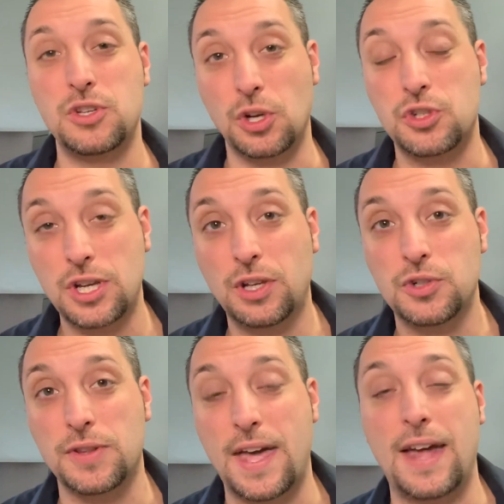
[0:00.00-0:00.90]

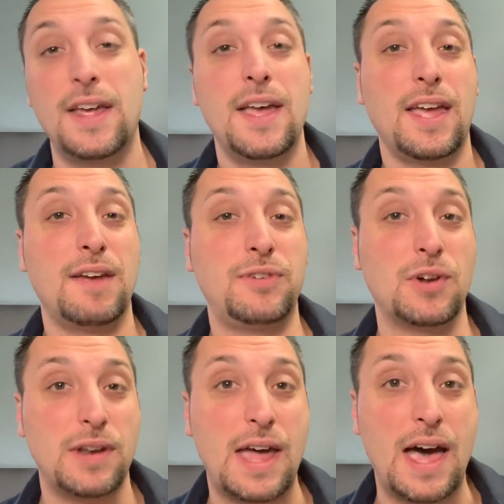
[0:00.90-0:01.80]
children that. If you're
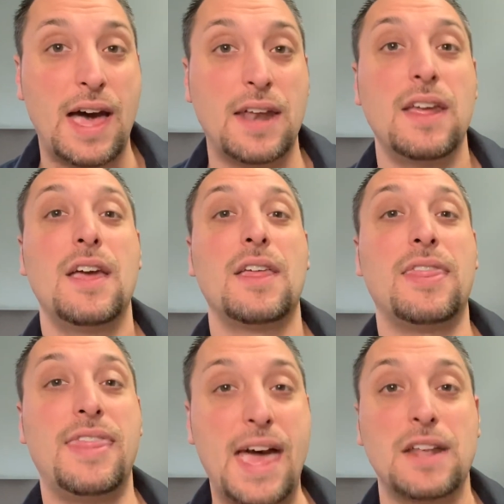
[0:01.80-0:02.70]
not,
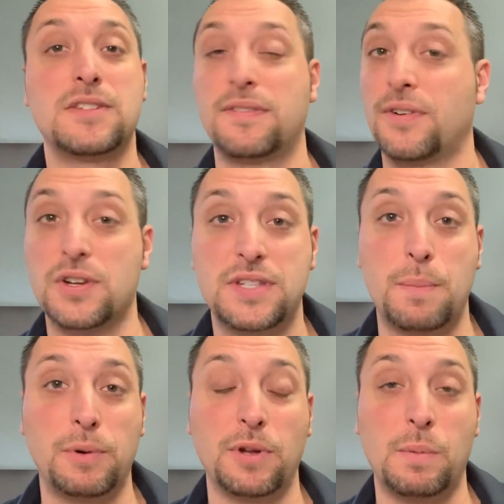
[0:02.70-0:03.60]
that is the first
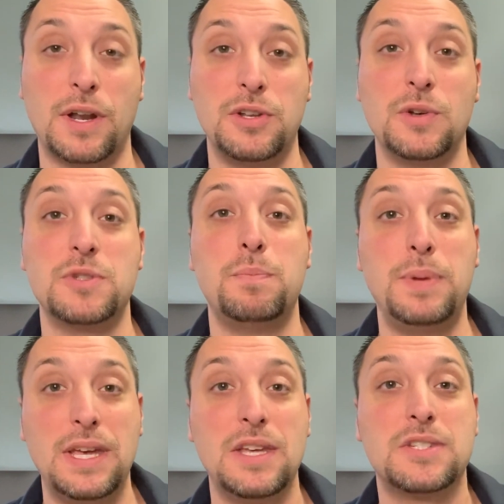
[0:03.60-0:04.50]
step you really want to do, is
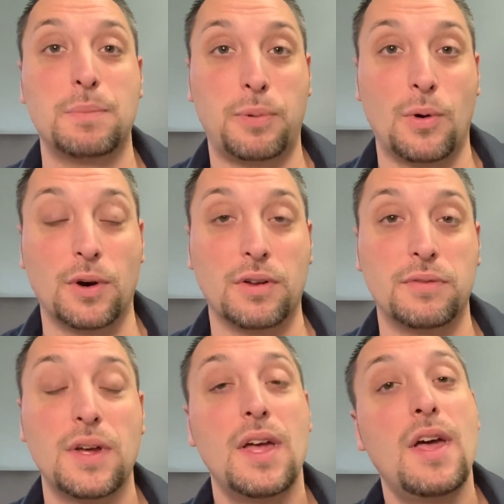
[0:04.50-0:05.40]
be
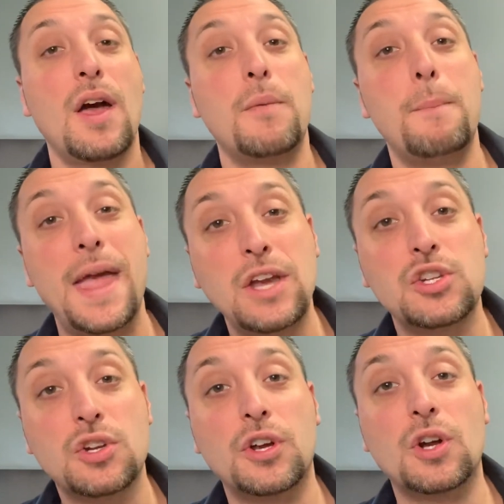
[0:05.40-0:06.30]
supportive. Make
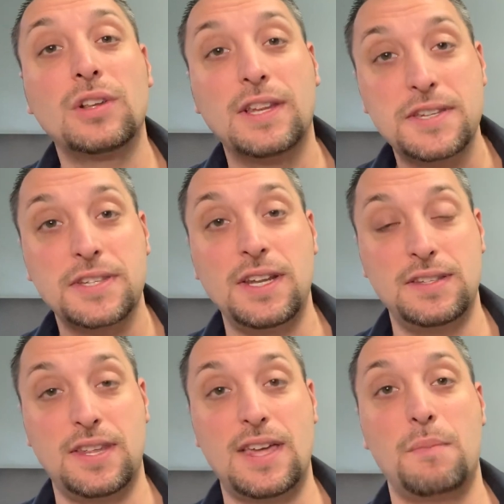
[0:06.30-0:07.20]
sure you're listening
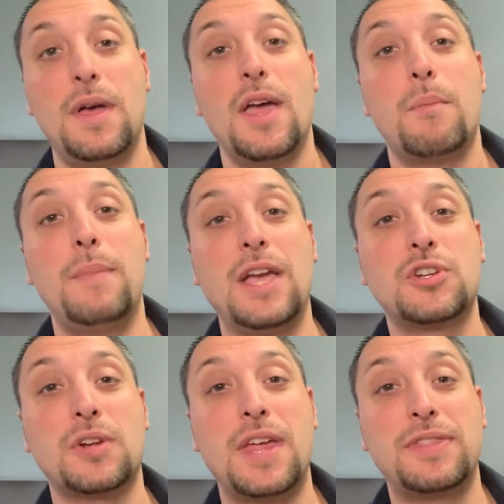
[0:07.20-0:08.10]
to them. Make
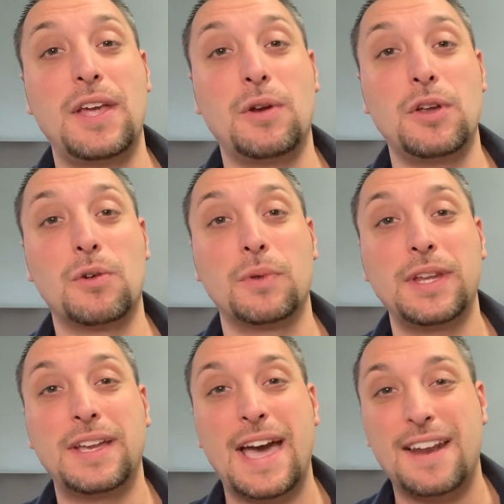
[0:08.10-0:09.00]
sure that you're
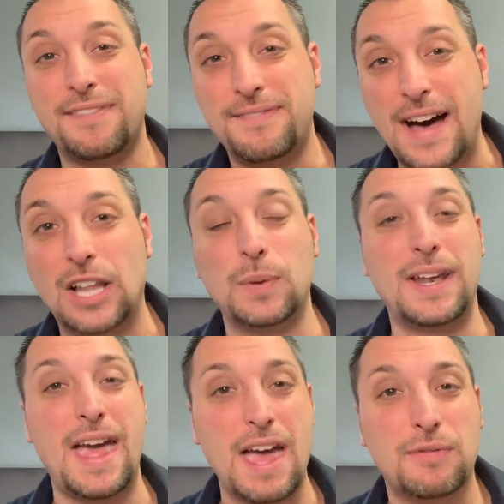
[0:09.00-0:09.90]
really kind of
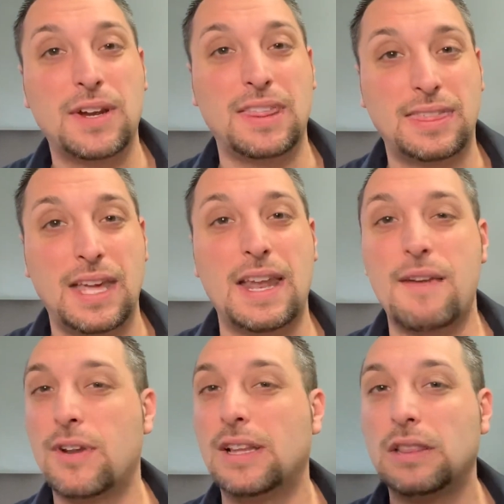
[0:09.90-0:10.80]
following everything,
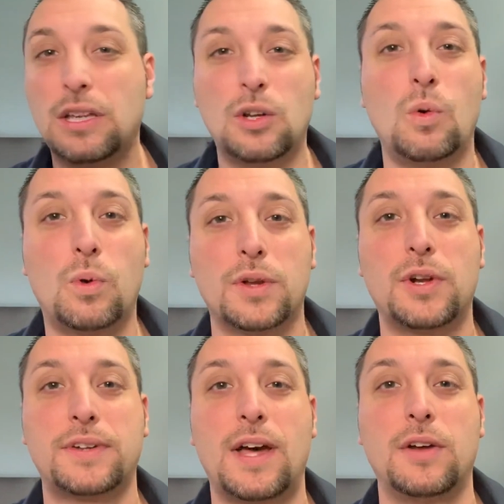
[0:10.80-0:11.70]
every little word
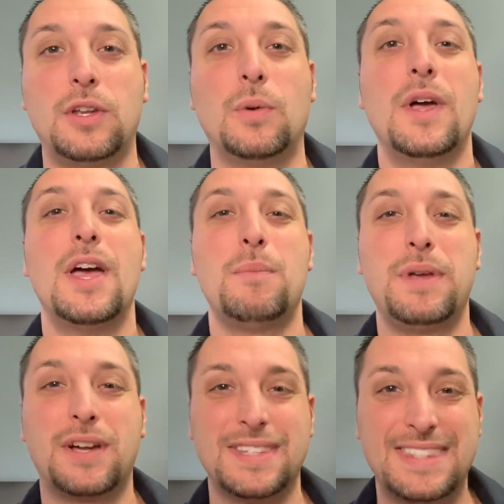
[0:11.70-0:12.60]
they're telling you,
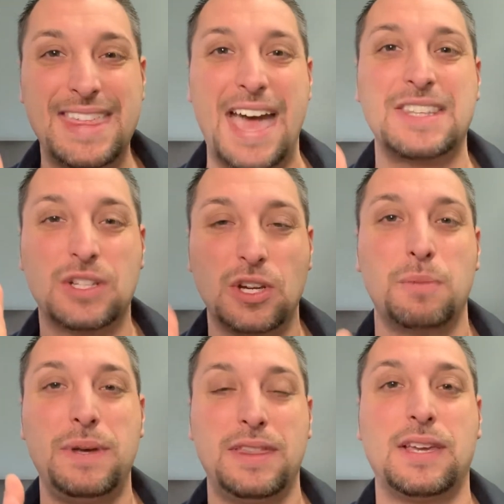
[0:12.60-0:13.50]
because that's going to
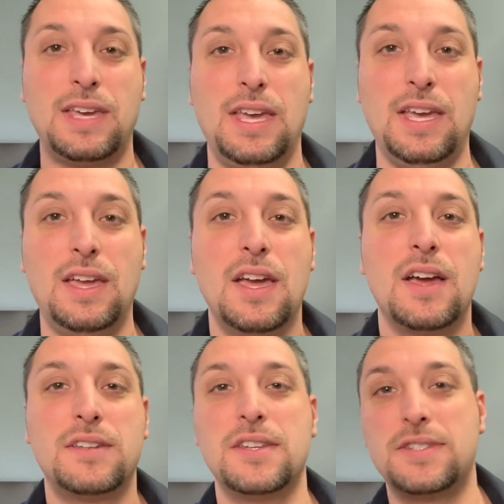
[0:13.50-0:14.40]
be the key
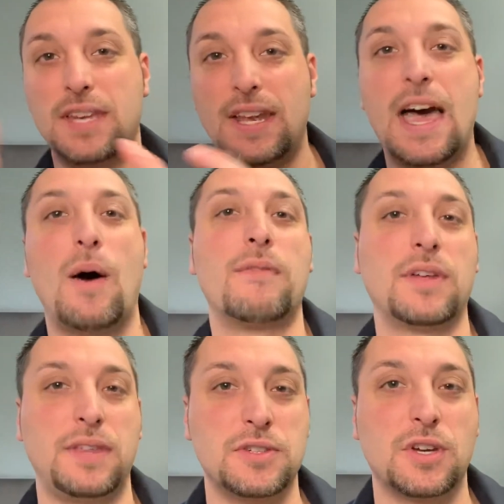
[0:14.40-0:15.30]
to seeing how
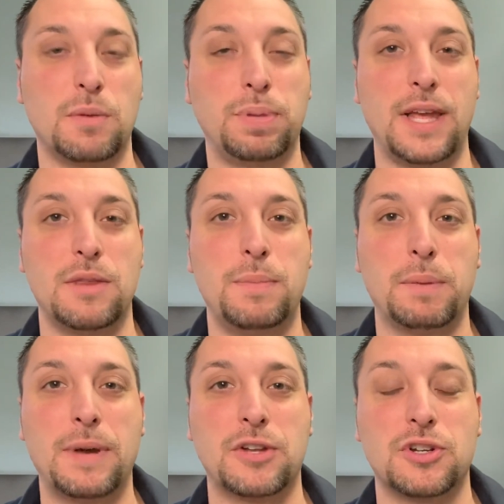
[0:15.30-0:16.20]
everything's going to play the
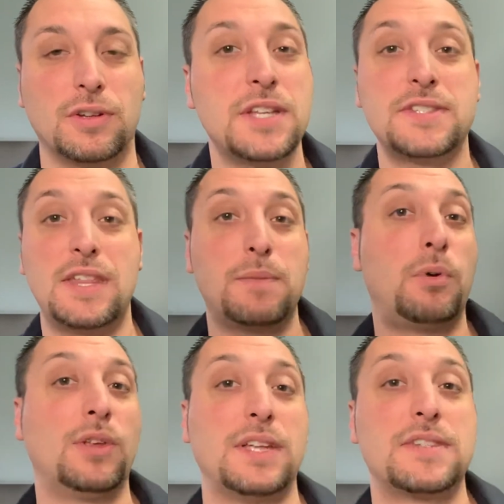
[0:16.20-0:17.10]
big picture. Let's say the
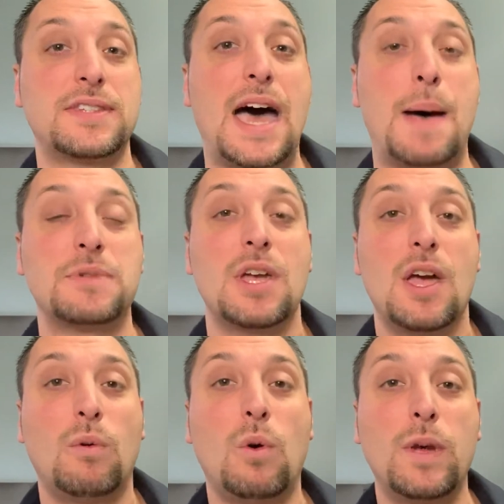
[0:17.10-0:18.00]
bullying stops.
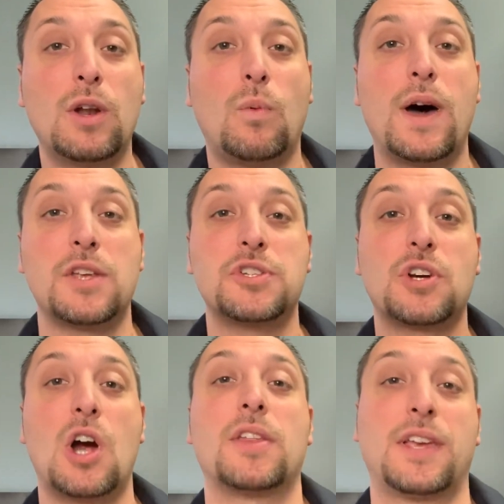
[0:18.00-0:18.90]
Well, we don't want to
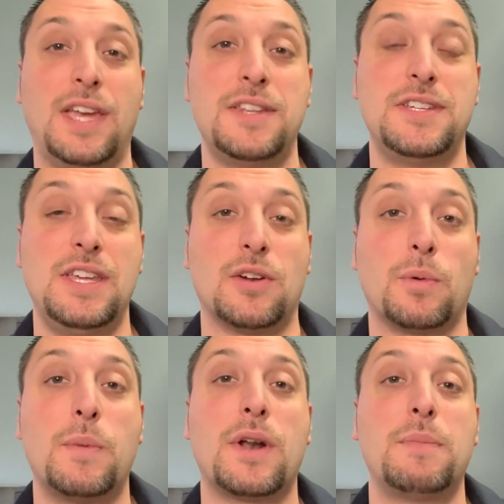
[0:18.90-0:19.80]
scar the kids either.
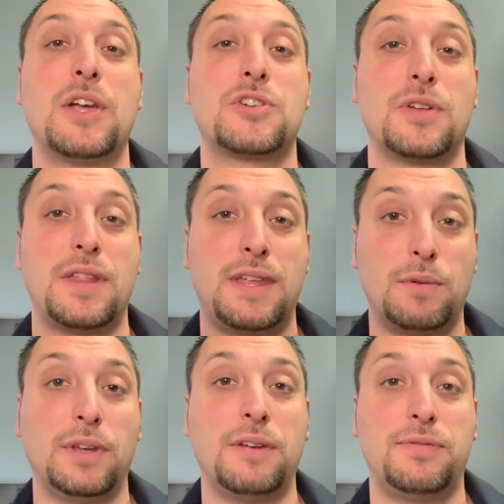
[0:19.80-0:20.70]
We want to make sure that they
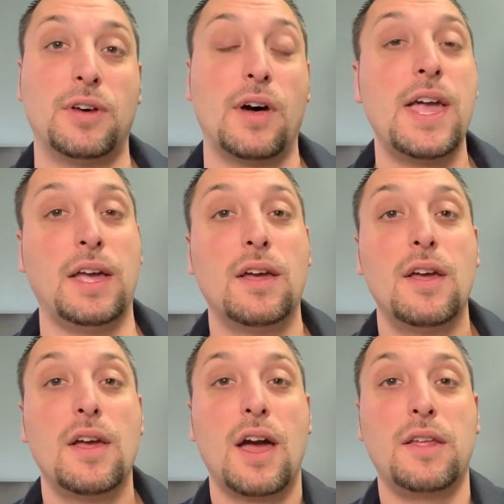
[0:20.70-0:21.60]
really feel, hey,
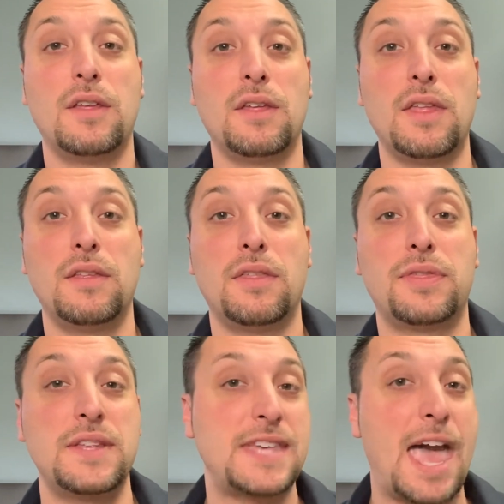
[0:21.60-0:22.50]

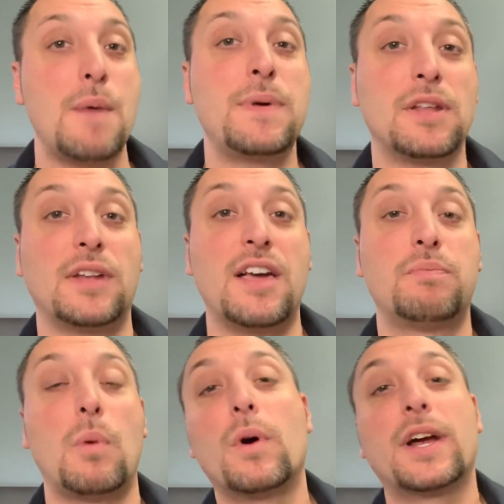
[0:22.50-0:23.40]
things happen in life,
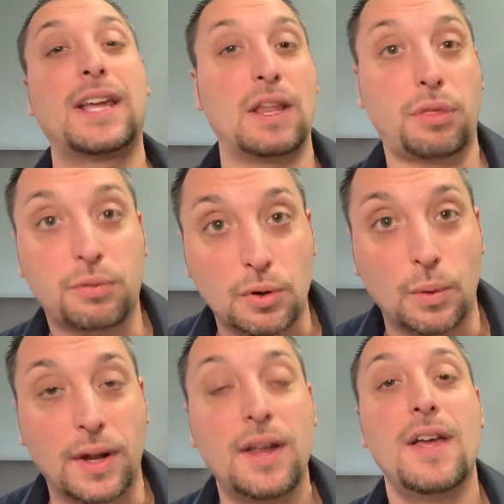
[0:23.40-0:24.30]
but we're going to get
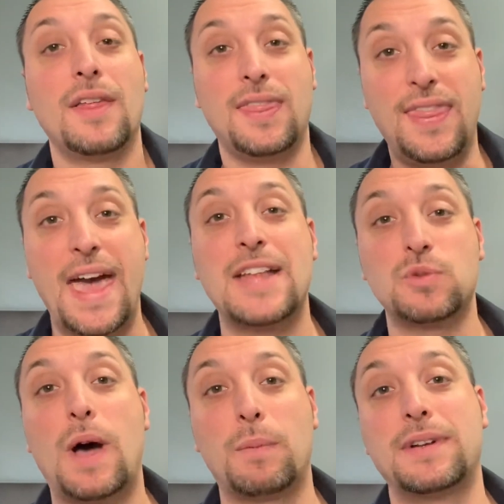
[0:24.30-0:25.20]
through it.
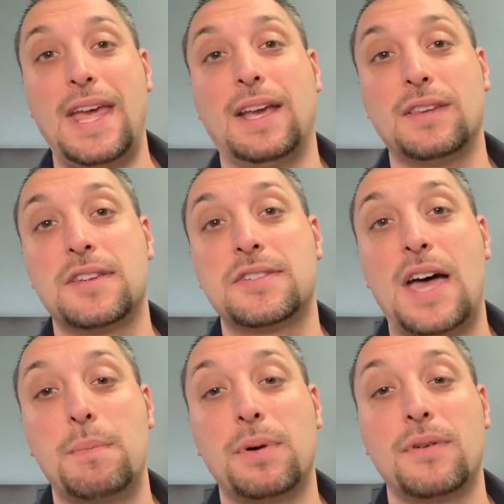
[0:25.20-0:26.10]
That's why we're taking this
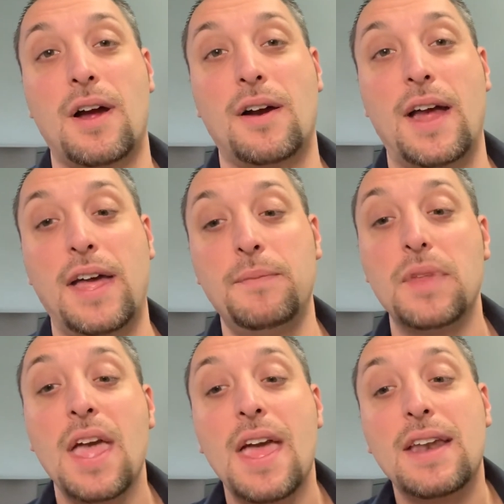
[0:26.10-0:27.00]
step, all right?
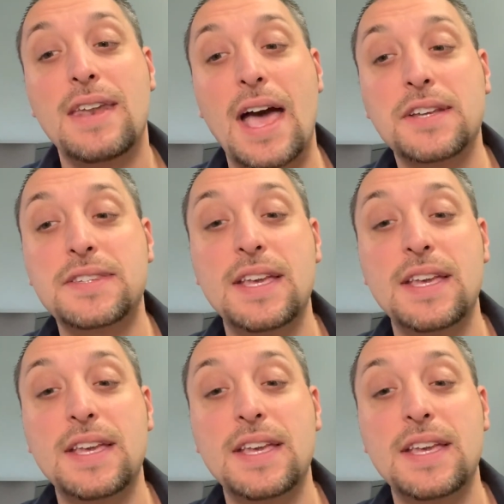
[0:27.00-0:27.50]
Next thing,